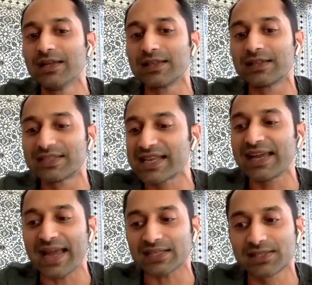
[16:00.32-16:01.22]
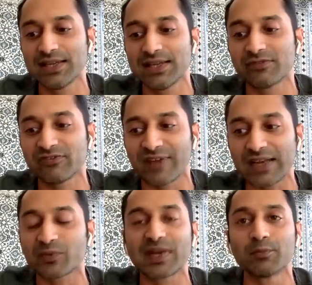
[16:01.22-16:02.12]
this guy actually
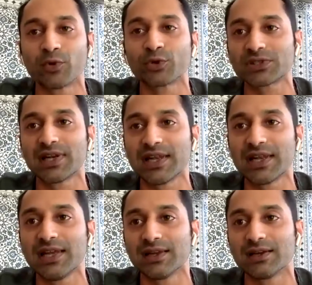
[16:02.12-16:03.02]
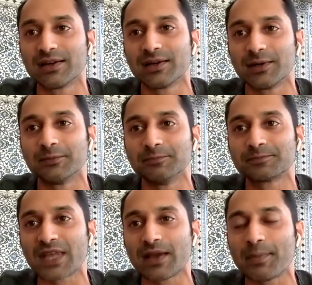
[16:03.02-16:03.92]
felt very emotionally,
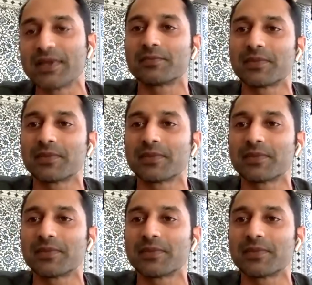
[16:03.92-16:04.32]
I mean,